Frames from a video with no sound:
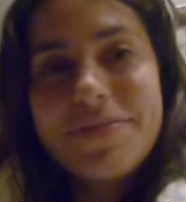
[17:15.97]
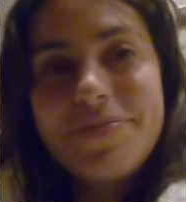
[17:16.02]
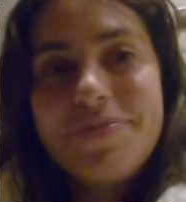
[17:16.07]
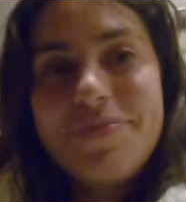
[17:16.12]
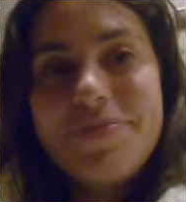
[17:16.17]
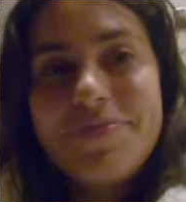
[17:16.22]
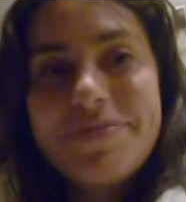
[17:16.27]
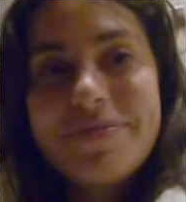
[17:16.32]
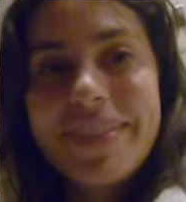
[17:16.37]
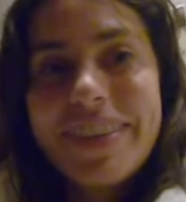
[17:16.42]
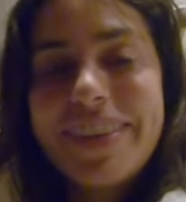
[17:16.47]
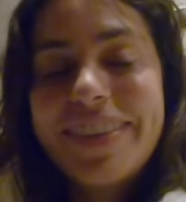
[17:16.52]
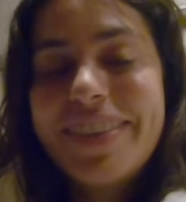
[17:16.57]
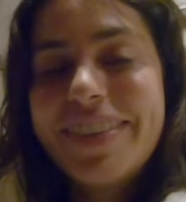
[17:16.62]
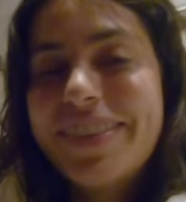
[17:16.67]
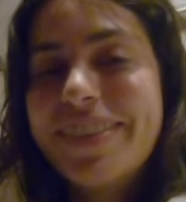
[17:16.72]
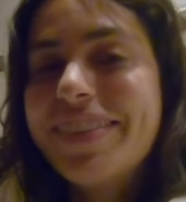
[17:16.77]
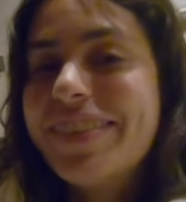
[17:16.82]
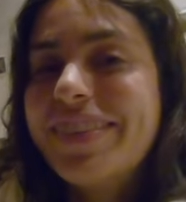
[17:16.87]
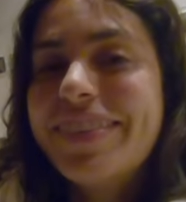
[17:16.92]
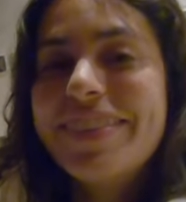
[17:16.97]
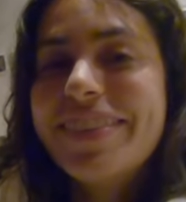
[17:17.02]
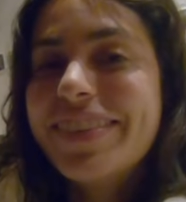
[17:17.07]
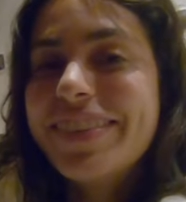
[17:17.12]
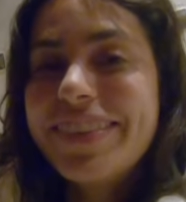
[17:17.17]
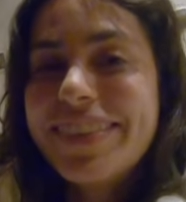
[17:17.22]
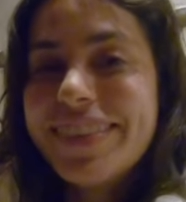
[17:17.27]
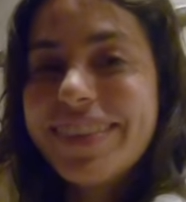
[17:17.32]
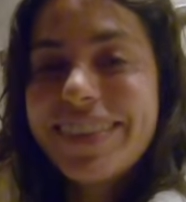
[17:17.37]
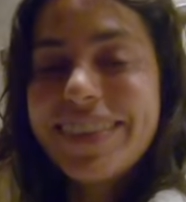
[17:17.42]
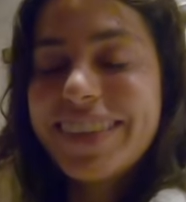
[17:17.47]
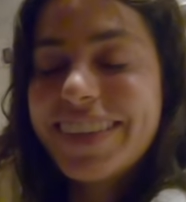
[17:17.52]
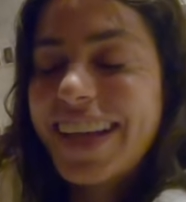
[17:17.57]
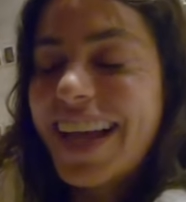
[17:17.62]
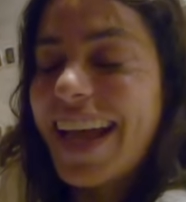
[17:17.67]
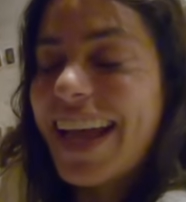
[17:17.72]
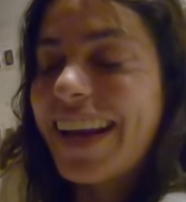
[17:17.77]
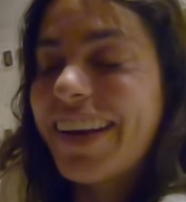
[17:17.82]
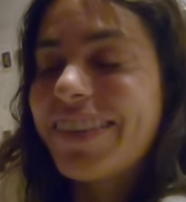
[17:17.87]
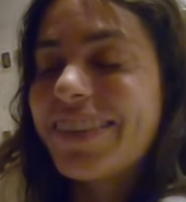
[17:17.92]

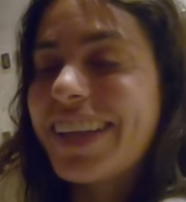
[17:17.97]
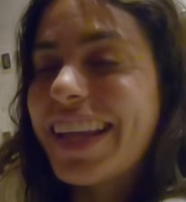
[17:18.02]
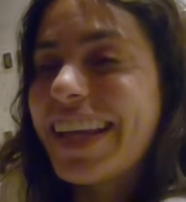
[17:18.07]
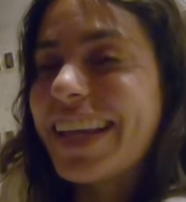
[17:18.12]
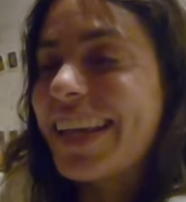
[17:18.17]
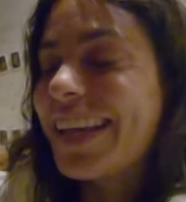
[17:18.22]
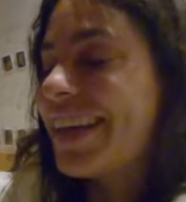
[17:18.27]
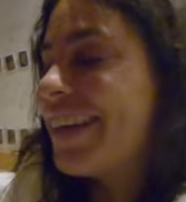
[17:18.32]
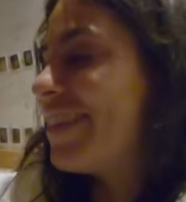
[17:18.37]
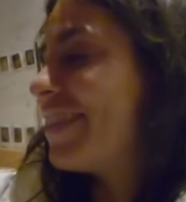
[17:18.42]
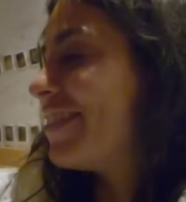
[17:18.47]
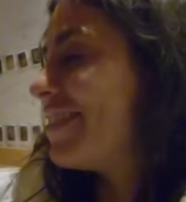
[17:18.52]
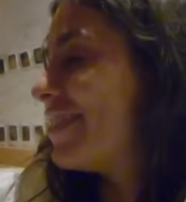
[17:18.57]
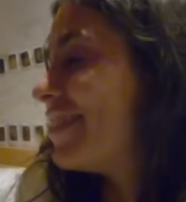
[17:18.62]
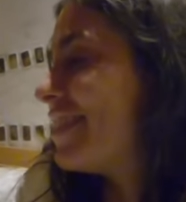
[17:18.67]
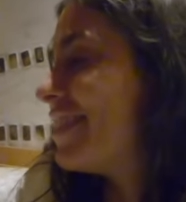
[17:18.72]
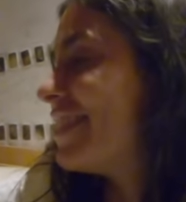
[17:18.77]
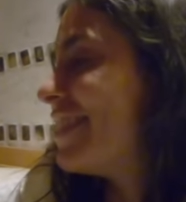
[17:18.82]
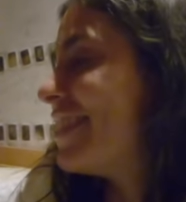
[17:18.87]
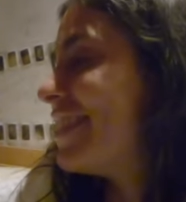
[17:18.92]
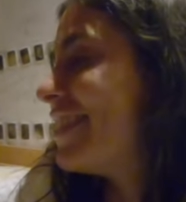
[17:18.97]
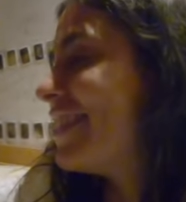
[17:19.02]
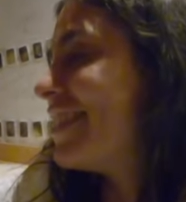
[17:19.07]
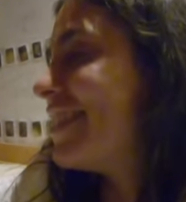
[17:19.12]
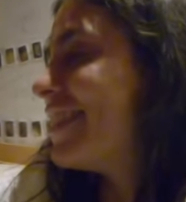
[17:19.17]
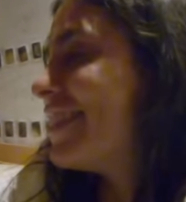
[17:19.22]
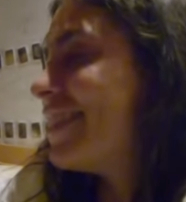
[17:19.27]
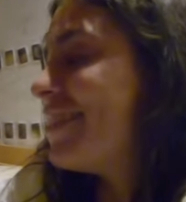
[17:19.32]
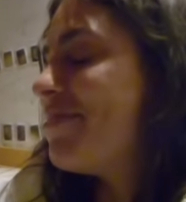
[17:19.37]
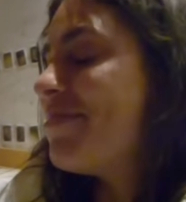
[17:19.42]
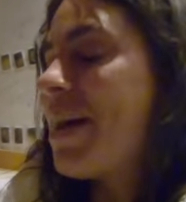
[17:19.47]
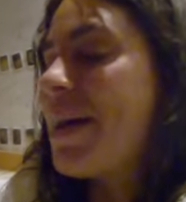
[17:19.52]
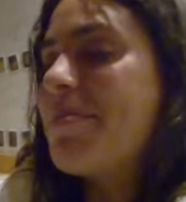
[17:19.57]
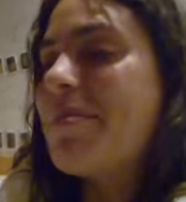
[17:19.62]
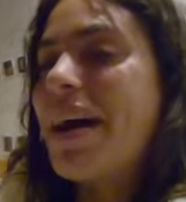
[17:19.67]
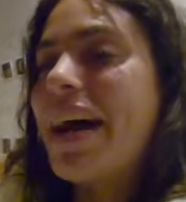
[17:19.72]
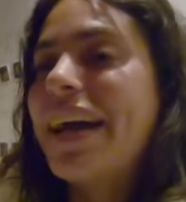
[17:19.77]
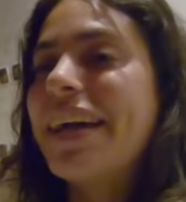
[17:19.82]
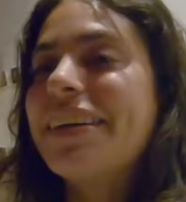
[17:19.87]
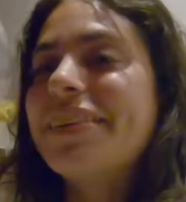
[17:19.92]
I don't like you. Bye
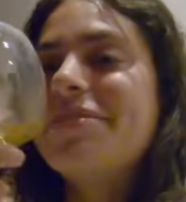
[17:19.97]
bye.